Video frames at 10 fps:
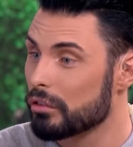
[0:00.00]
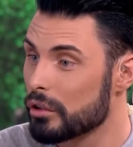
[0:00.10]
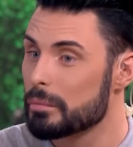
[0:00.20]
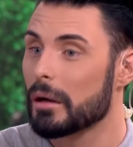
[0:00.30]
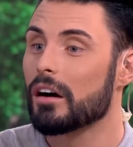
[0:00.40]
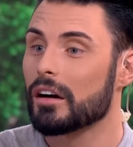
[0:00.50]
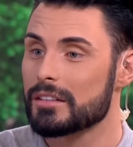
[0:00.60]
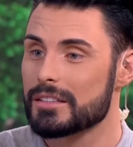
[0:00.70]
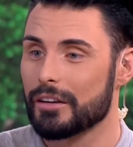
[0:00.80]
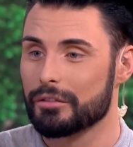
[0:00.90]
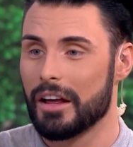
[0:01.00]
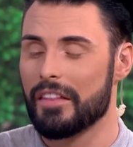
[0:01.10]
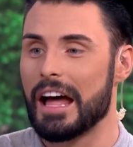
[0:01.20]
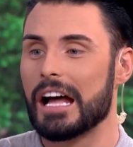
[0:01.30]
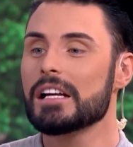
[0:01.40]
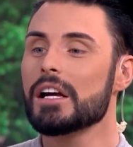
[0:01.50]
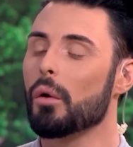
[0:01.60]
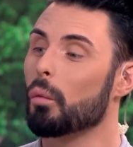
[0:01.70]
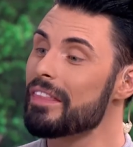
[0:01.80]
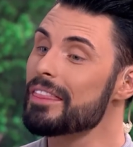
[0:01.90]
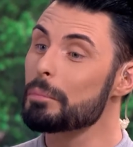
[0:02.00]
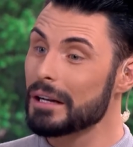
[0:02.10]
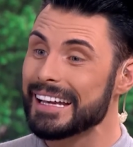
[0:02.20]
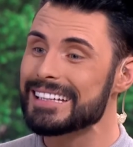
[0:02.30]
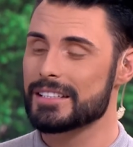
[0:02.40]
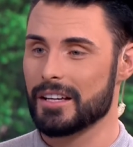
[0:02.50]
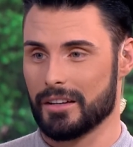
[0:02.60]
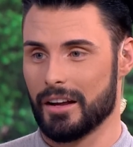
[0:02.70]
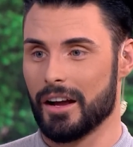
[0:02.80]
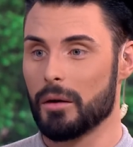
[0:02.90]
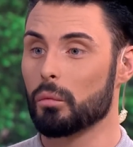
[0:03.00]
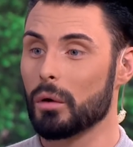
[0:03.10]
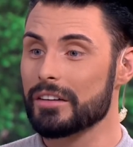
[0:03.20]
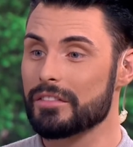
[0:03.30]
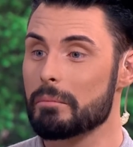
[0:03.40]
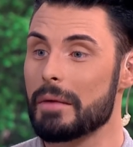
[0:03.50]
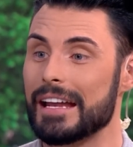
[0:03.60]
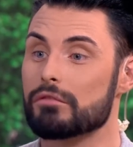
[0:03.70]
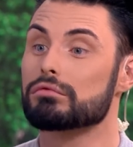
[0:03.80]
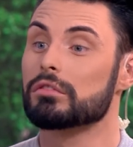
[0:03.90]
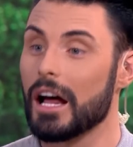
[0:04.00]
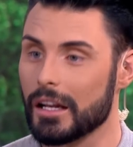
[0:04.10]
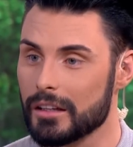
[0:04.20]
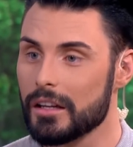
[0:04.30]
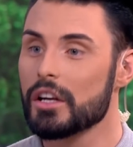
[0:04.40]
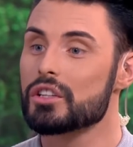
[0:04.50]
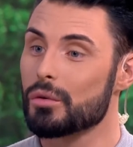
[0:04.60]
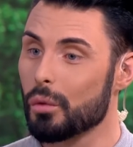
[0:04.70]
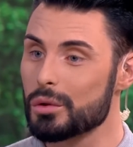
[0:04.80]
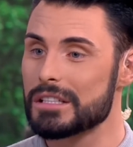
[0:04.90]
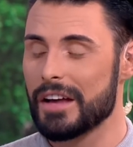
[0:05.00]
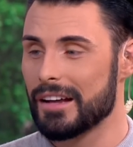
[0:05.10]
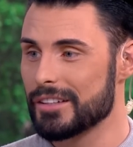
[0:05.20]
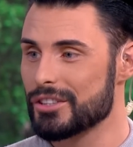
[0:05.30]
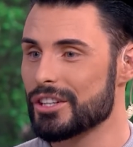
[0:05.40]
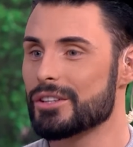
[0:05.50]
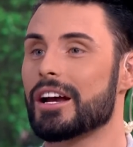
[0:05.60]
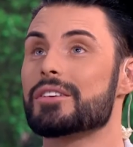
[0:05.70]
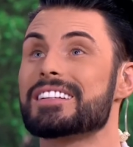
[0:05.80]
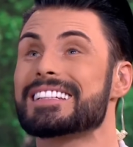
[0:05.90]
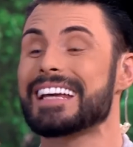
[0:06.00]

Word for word: crew park and stuff like that. When the police turn up, one of the men run towards Fountain Studios and